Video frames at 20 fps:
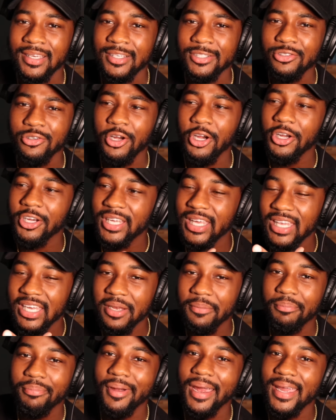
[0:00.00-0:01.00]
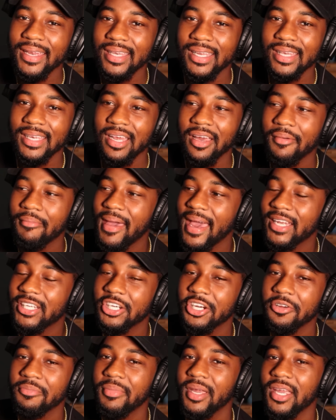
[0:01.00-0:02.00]
So her getting pregnant, imagine
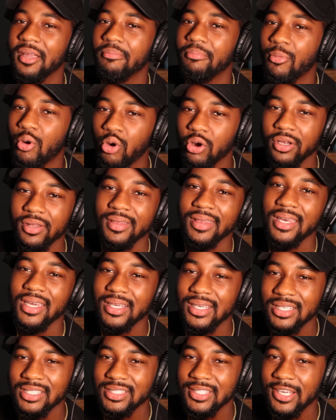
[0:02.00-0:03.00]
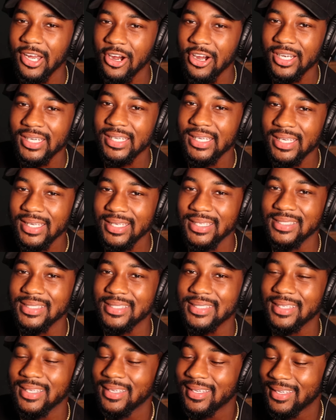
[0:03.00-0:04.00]
her being more thick than she already is.
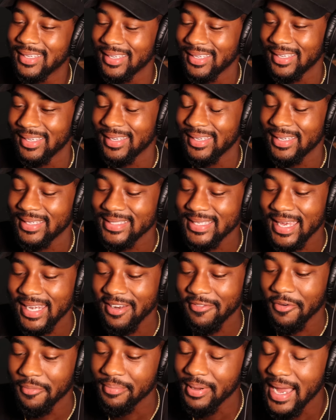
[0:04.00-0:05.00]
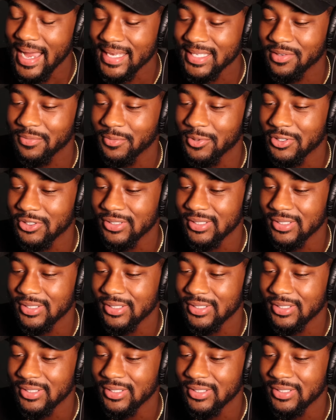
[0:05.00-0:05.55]
Is that even possible?